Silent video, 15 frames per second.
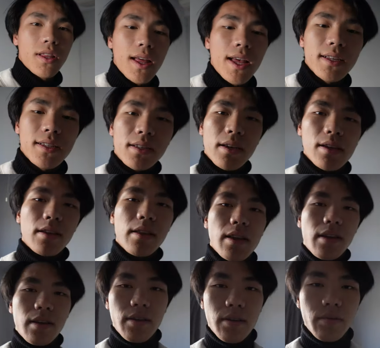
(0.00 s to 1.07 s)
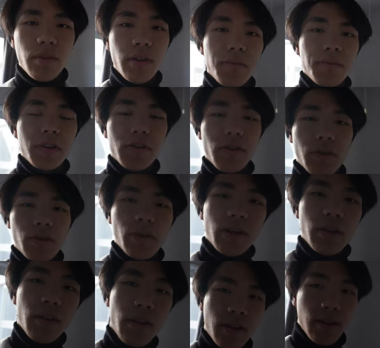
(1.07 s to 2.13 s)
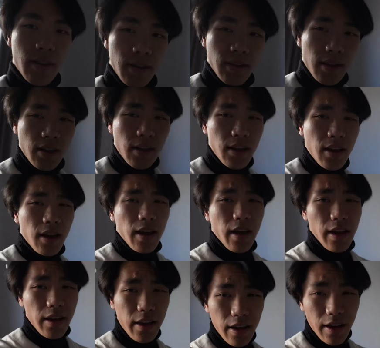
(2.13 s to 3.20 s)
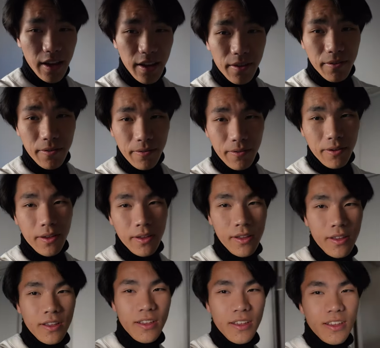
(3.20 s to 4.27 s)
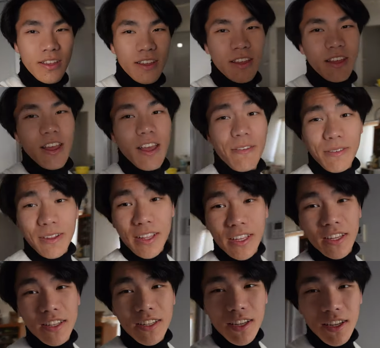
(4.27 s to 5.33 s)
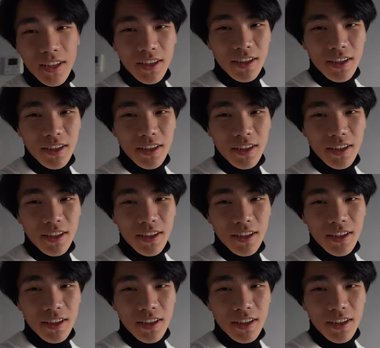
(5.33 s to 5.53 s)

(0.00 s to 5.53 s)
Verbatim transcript: the last day that we're gonna be in Tokiwa. I have, I've cleaned,